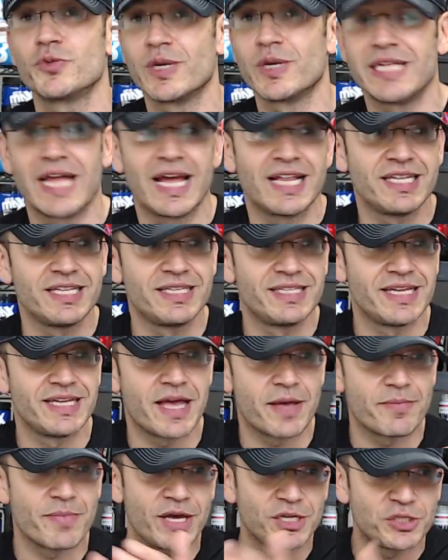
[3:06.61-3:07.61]
with any
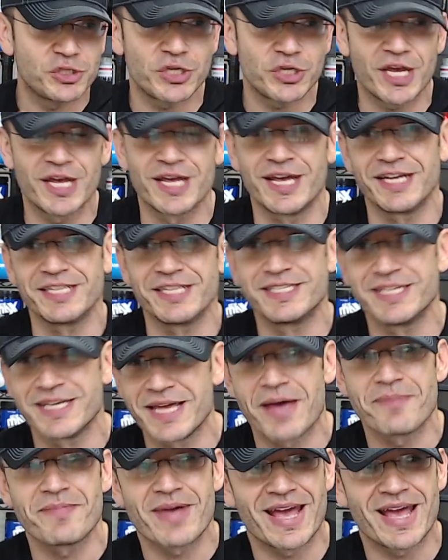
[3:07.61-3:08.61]
DMHA,
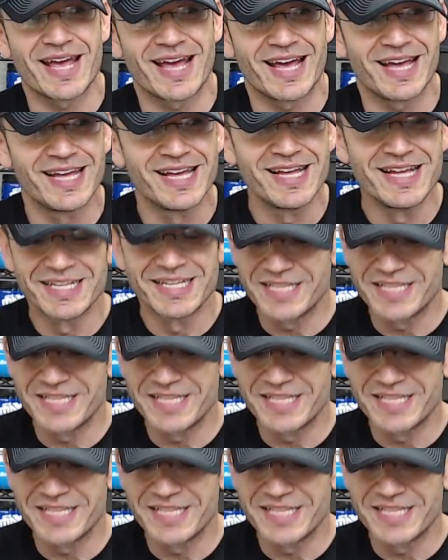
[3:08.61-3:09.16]
DMAA.